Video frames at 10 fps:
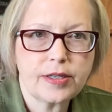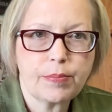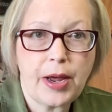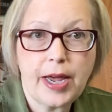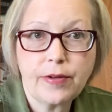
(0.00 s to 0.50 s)

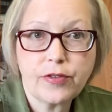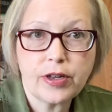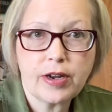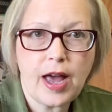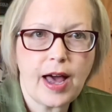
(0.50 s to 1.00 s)
paved
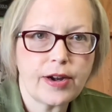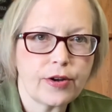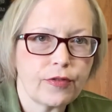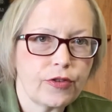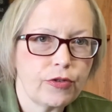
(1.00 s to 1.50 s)
it, added a
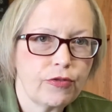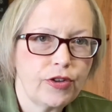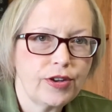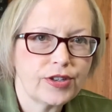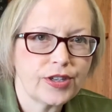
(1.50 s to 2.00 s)
few
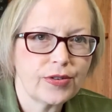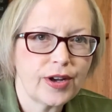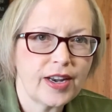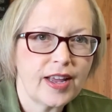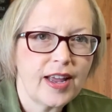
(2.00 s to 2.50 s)
feet to it,